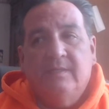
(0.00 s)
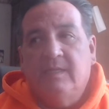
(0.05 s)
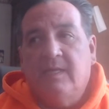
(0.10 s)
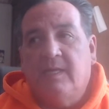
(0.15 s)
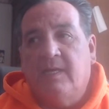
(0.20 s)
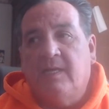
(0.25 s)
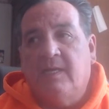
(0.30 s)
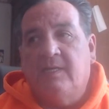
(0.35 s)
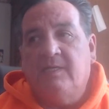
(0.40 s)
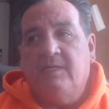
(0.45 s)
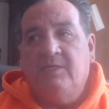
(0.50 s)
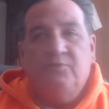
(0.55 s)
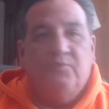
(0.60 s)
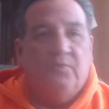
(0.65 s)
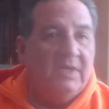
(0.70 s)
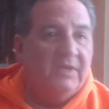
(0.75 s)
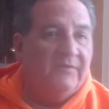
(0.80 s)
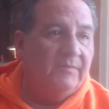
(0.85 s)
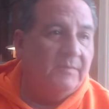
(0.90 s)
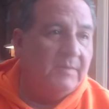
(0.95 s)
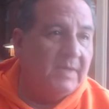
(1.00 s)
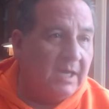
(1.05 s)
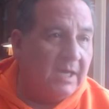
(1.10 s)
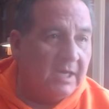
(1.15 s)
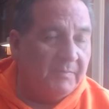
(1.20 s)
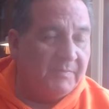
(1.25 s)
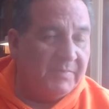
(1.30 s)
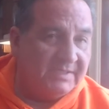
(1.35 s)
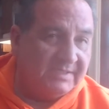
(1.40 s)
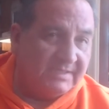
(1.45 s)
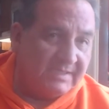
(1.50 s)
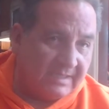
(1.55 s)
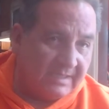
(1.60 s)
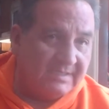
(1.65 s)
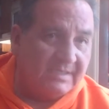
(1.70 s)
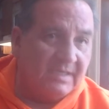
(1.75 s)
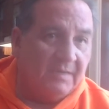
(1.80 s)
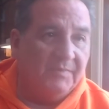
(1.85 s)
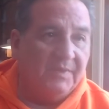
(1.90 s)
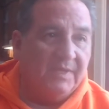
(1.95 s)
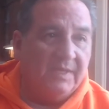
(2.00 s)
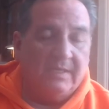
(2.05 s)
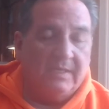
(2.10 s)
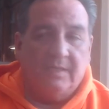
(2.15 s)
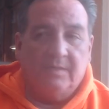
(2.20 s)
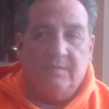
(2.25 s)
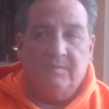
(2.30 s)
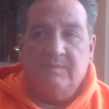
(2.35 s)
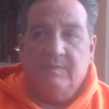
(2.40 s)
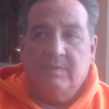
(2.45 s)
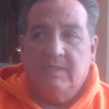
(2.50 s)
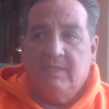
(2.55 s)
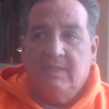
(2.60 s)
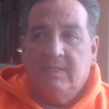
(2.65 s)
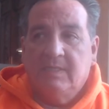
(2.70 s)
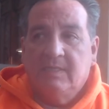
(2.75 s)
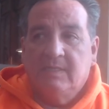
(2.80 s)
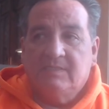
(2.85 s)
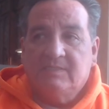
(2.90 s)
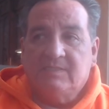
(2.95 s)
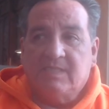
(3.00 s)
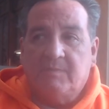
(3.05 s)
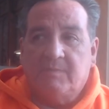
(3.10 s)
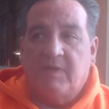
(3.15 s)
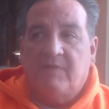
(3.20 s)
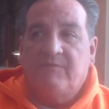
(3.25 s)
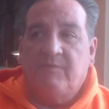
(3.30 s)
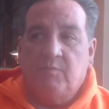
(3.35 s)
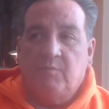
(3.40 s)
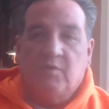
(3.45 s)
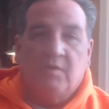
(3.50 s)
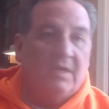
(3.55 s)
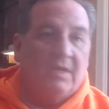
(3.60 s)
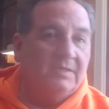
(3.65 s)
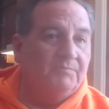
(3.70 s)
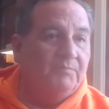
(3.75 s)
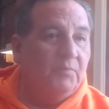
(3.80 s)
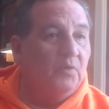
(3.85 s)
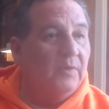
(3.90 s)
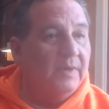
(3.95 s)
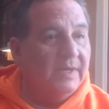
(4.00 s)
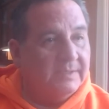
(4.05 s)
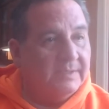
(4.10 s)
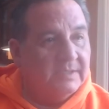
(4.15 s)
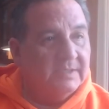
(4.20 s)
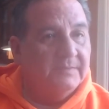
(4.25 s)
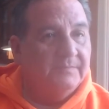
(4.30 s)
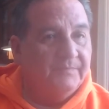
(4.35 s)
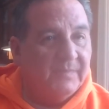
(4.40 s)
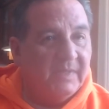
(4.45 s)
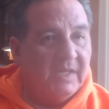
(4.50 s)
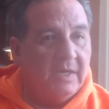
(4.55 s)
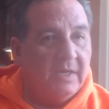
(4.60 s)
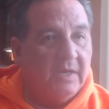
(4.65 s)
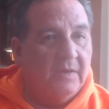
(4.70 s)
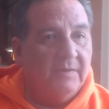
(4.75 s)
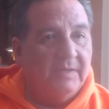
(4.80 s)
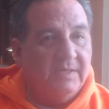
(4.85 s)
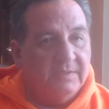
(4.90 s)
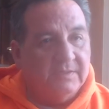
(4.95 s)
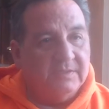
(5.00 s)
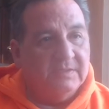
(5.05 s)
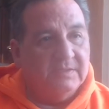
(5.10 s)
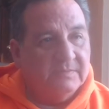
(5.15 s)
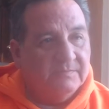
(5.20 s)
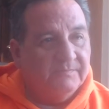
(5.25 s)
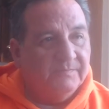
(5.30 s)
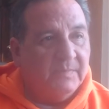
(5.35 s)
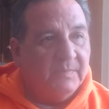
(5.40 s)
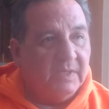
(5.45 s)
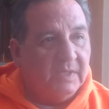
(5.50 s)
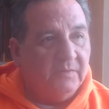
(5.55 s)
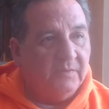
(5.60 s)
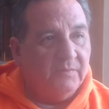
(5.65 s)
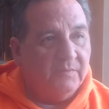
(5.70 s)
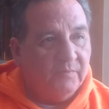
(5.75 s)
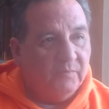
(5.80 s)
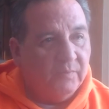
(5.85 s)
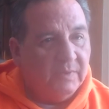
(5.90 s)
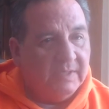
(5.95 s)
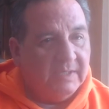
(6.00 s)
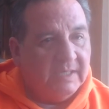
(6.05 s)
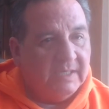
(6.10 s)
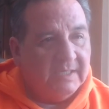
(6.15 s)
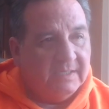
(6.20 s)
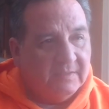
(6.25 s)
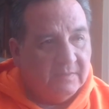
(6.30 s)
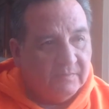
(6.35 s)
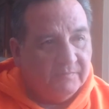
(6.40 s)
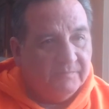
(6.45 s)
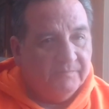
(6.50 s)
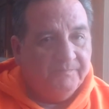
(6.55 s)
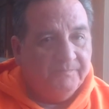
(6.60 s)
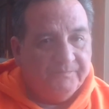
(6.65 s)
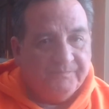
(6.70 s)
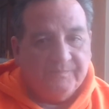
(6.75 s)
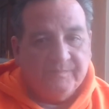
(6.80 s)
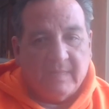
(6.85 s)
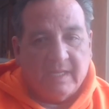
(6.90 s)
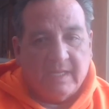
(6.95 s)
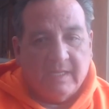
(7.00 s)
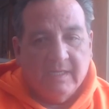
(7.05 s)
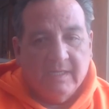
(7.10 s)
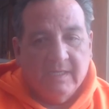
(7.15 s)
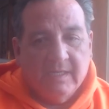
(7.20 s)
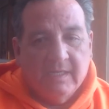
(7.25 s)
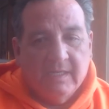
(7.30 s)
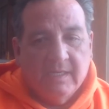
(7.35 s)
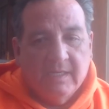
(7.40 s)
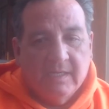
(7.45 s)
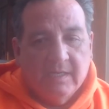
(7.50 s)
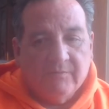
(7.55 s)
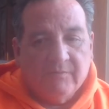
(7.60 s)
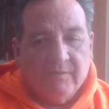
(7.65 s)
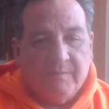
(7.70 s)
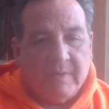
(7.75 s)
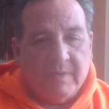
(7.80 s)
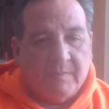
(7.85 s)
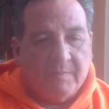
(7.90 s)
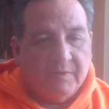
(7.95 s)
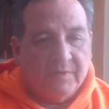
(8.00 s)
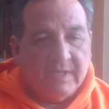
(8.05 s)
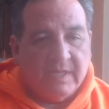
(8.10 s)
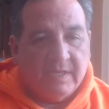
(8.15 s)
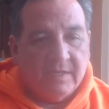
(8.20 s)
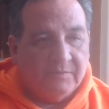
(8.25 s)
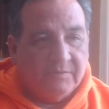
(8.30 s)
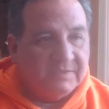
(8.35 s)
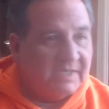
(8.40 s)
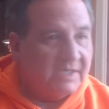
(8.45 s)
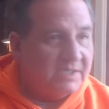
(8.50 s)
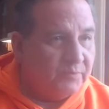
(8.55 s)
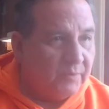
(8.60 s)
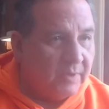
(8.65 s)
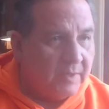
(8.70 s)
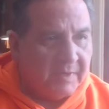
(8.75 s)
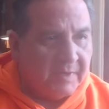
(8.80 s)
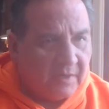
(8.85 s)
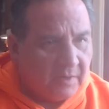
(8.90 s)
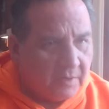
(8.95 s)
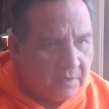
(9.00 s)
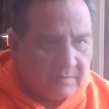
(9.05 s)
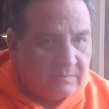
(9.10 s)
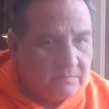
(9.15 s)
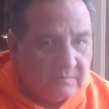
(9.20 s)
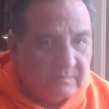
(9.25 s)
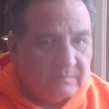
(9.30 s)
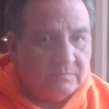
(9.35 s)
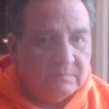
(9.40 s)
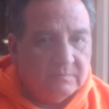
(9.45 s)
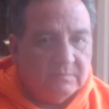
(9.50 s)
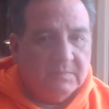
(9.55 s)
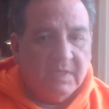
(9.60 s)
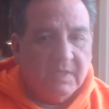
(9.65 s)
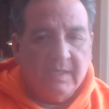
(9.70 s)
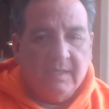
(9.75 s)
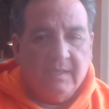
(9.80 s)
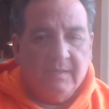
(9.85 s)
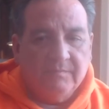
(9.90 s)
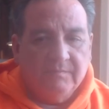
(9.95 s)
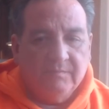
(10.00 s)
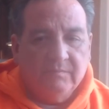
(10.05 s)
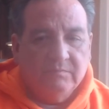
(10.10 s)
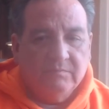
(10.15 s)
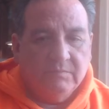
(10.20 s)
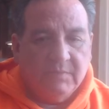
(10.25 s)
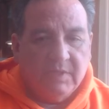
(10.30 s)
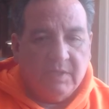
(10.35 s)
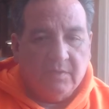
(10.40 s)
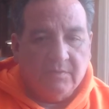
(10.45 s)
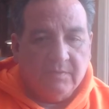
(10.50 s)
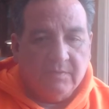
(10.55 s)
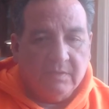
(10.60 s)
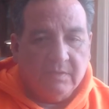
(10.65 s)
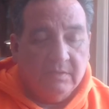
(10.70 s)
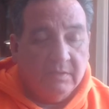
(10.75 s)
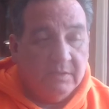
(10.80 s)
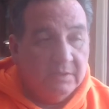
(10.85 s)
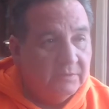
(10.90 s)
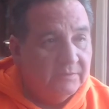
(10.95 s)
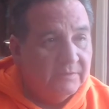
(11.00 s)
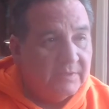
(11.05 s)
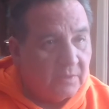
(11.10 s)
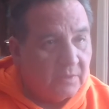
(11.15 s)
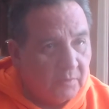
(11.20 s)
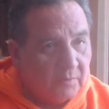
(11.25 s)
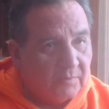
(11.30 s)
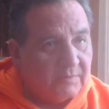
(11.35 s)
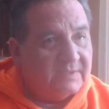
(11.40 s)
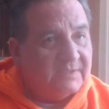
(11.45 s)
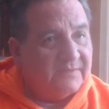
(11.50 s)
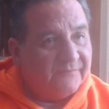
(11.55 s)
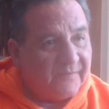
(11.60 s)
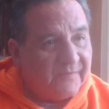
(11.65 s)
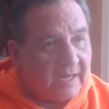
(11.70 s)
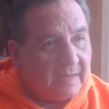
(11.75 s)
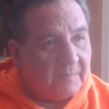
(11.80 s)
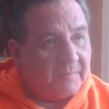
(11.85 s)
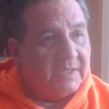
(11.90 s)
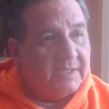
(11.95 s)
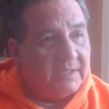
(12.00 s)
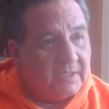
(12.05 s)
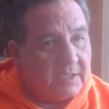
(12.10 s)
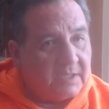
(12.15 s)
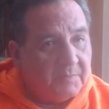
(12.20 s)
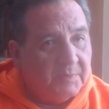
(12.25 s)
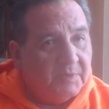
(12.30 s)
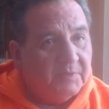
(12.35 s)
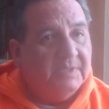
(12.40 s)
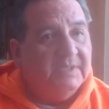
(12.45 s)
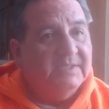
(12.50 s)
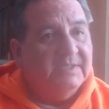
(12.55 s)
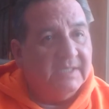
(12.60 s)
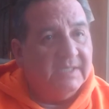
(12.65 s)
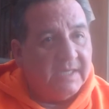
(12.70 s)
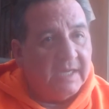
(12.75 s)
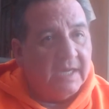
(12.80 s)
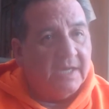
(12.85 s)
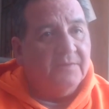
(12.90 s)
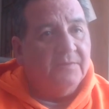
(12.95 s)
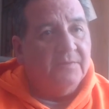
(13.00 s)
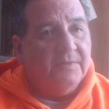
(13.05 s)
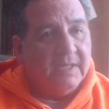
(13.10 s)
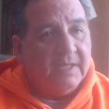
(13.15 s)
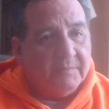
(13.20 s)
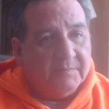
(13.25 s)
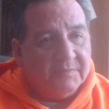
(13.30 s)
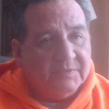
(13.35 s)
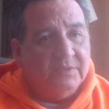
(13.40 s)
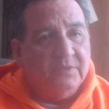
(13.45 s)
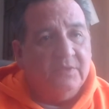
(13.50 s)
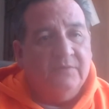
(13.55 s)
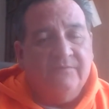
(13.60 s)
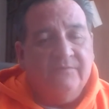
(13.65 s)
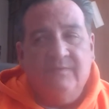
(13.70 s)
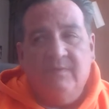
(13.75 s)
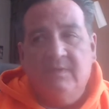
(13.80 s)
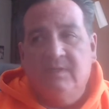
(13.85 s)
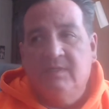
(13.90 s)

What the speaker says: And each one of them got up and said something. Some of them were on point. We need to remember that Osage women are, the glue that holds the family and the communities together. They observe